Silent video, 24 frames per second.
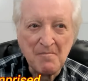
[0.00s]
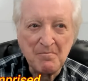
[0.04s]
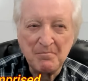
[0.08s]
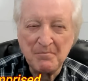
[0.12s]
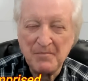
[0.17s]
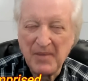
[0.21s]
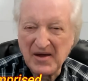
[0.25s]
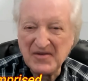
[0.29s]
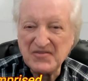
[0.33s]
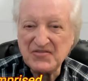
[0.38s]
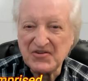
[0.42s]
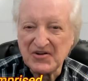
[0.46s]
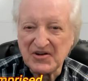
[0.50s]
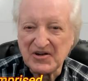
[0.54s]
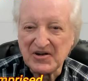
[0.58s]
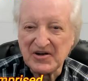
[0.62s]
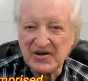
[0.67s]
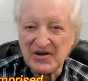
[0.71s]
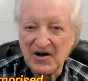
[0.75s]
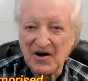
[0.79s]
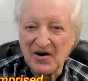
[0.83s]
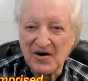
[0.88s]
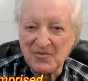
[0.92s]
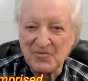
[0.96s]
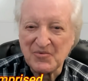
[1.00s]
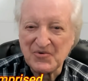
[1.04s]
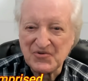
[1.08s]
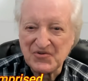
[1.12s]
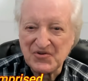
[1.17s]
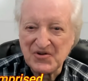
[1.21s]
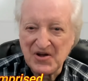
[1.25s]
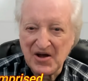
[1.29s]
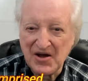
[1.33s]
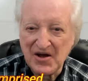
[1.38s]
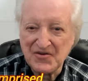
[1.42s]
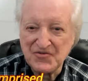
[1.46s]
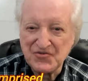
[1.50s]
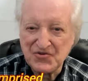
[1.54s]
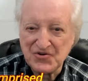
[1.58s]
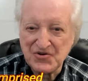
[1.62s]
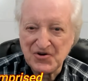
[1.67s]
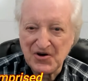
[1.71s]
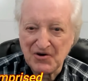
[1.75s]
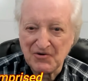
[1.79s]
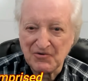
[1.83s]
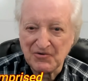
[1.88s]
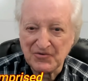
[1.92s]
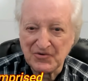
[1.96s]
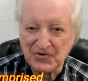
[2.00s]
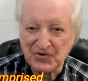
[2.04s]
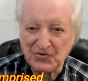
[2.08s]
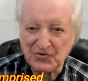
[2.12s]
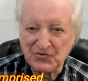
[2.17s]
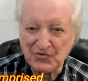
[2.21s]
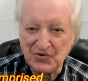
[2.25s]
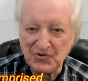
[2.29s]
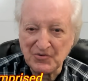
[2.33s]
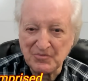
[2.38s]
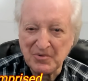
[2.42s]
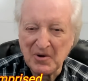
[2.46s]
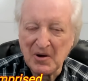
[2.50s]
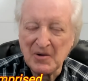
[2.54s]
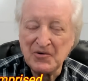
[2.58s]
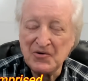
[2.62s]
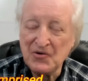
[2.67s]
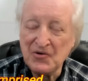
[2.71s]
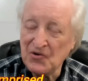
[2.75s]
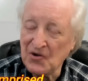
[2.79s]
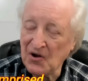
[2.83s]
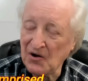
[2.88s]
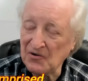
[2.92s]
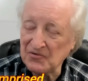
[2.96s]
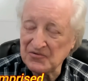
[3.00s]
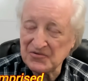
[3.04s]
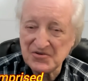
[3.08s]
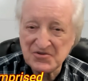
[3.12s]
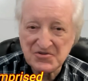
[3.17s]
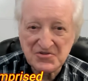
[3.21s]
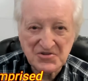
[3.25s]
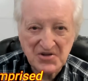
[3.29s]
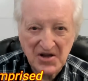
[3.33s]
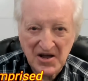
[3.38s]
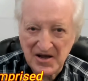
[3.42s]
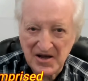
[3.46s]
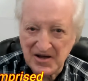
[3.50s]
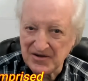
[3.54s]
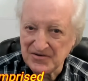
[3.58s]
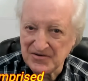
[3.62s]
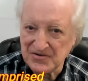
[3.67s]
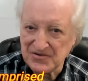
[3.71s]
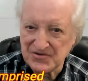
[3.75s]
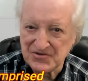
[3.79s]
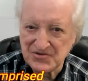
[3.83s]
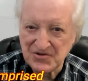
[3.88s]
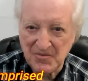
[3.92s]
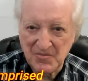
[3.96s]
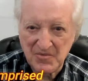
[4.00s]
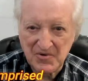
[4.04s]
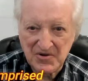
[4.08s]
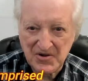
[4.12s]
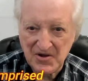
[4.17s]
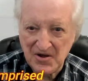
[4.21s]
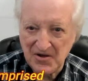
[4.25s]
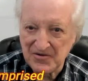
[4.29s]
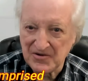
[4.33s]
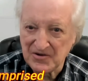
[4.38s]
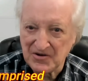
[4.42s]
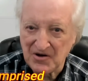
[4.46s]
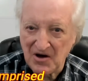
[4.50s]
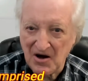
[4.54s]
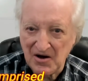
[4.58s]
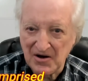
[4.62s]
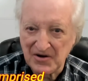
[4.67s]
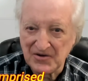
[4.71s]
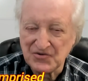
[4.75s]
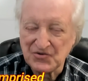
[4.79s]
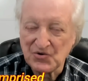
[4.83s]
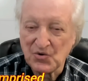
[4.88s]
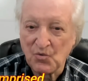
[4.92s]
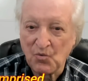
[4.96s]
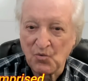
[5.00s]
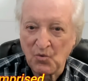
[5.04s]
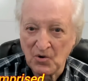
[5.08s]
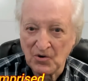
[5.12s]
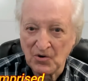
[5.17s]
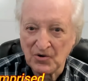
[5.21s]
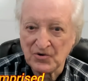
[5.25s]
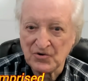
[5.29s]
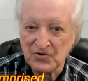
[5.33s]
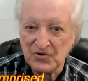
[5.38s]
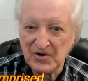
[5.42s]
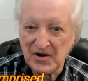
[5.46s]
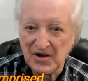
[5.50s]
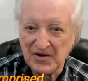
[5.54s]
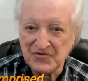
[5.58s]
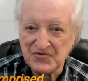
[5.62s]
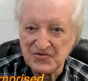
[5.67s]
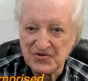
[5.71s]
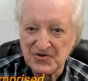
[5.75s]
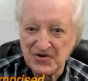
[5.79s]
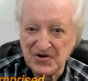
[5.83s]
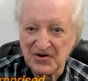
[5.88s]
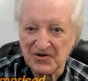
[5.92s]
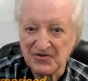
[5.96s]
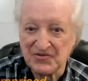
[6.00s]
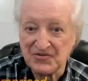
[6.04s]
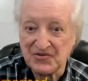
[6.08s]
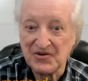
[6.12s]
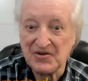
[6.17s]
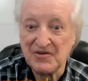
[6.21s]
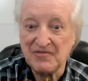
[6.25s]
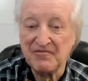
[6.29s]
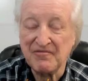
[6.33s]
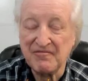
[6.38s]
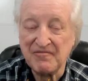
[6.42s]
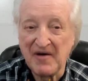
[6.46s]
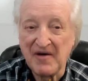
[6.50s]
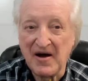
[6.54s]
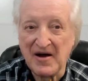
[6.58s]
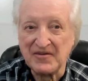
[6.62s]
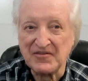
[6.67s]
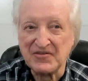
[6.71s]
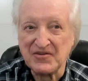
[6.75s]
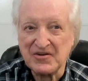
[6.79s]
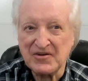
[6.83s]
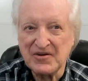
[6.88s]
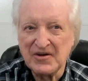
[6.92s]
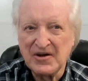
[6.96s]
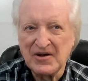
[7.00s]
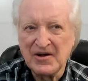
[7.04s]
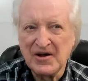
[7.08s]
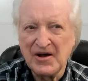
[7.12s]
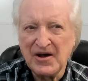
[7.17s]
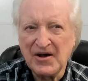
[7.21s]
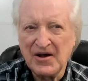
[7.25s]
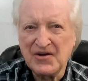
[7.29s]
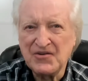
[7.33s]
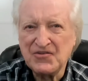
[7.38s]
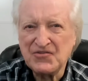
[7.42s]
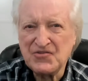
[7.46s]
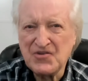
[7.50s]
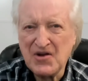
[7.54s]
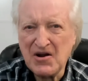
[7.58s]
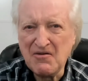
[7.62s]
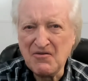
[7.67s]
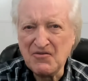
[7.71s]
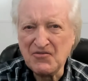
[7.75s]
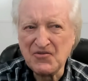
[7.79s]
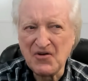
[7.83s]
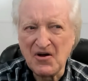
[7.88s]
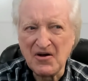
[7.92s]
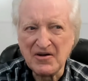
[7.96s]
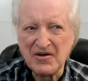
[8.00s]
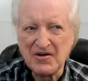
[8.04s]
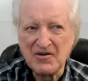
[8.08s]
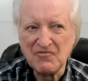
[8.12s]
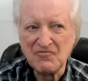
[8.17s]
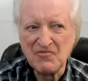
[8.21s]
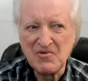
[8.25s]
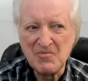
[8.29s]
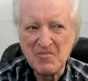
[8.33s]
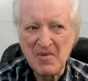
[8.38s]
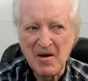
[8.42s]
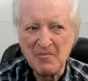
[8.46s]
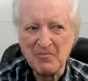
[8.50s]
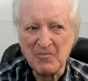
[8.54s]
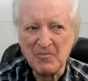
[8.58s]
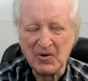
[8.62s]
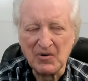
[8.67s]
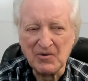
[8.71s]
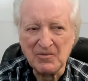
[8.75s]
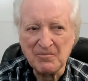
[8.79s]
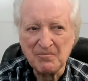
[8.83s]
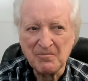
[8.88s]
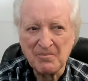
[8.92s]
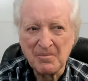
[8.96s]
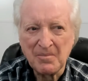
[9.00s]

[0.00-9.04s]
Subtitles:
Basically, I was the engineer in the group. Not to say that some of the other guys weren't good engineers. In fact, as near as I can remember,